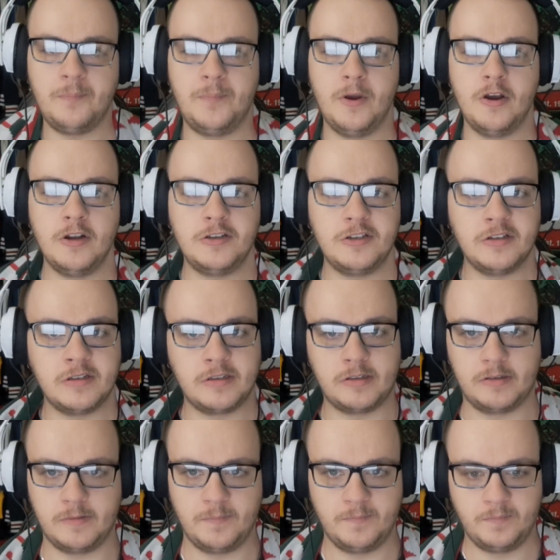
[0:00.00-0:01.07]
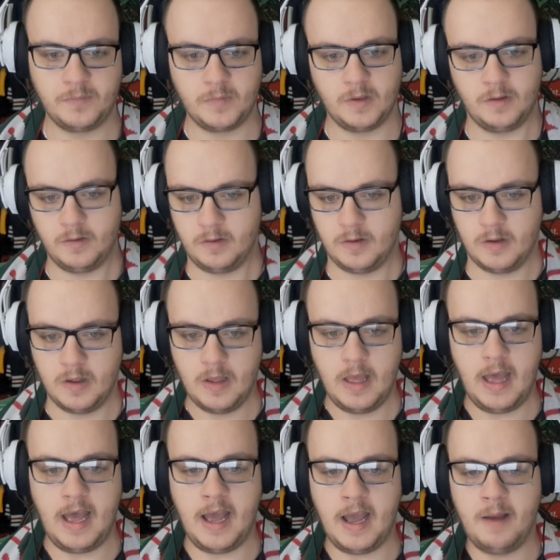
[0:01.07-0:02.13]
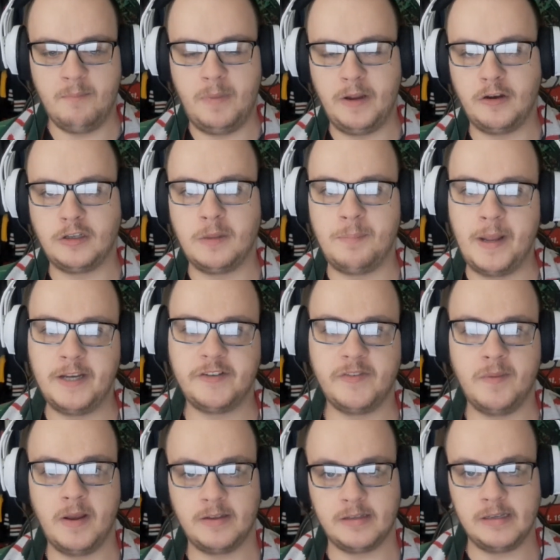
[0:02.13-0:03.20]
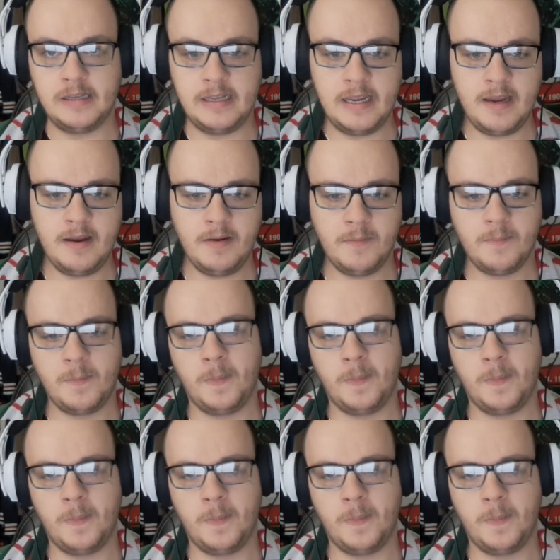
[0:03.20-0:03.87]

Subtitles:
Burgess being on the bench for most of the year,